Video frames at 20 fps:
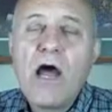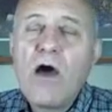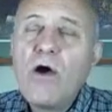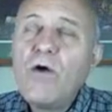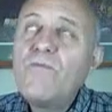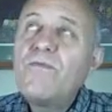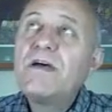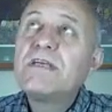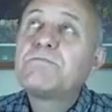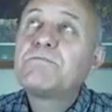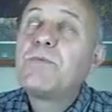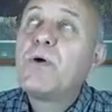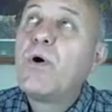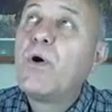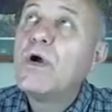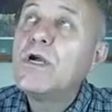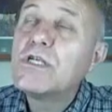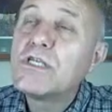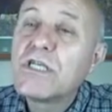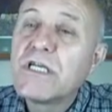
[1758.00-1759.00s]
Jehovah's
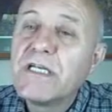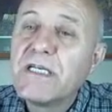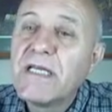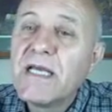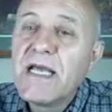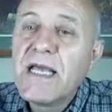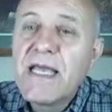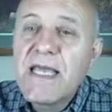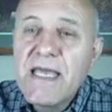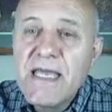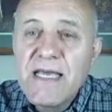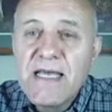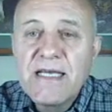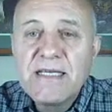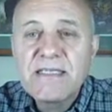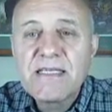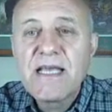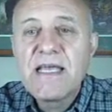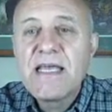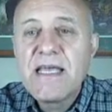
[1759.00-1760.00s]
portion
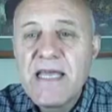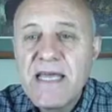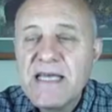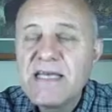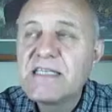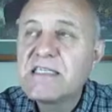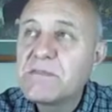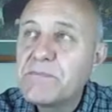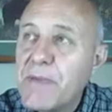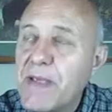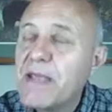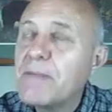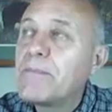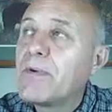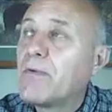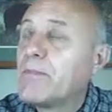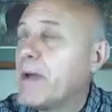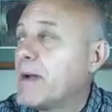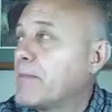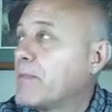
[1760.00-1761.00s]
is his
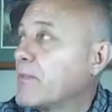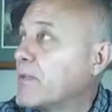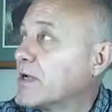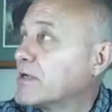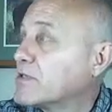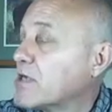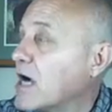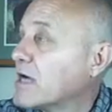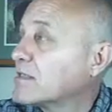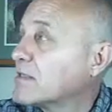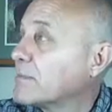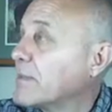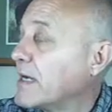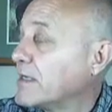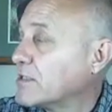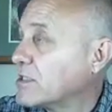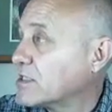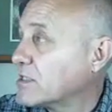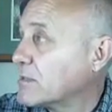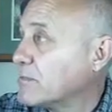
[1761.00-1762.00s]
people. Remember, we talked
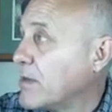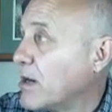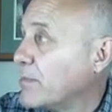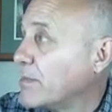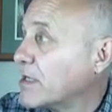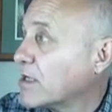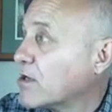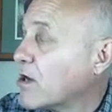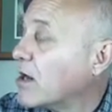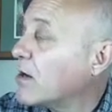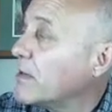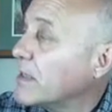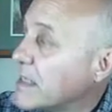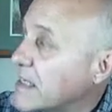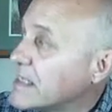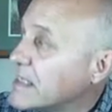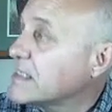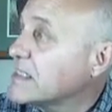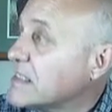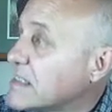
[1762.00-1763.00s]
about just a moment ago,
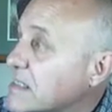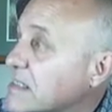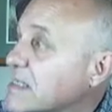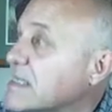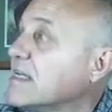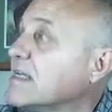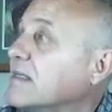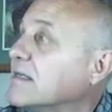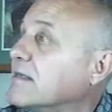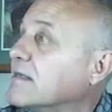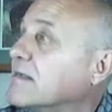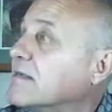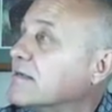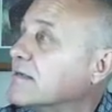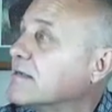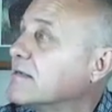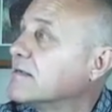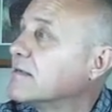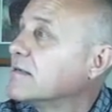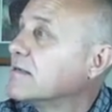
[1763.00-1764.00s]
his seed.
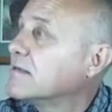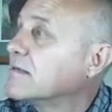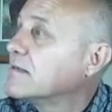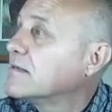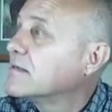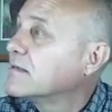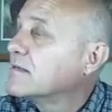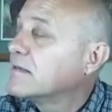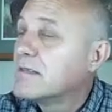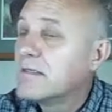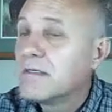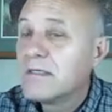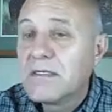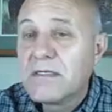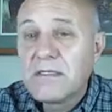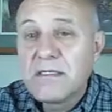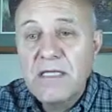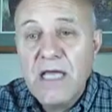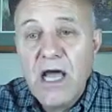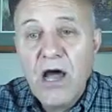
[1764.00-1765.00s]

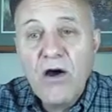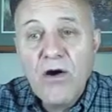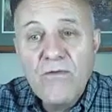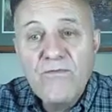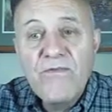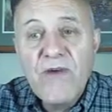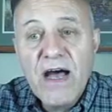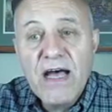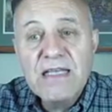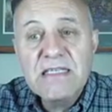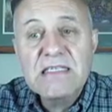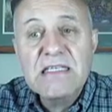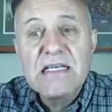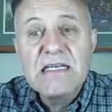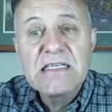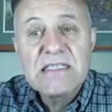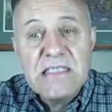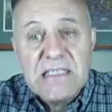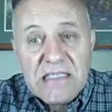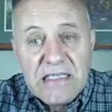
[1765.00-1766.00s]

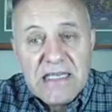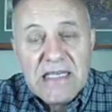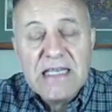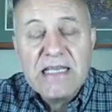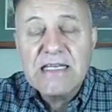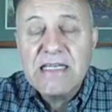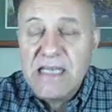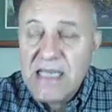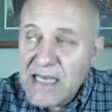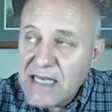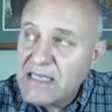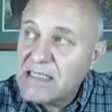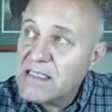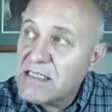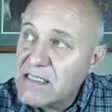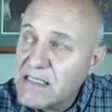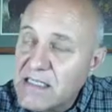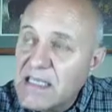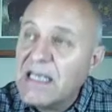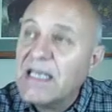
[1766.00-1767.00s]
Jehovah's seed,
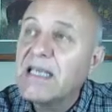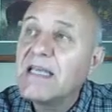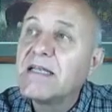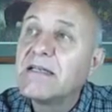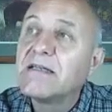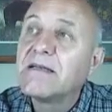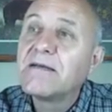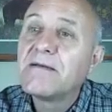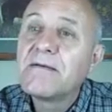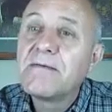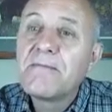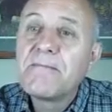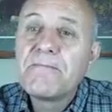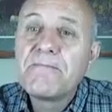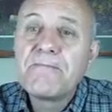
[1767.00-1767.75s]
his seed.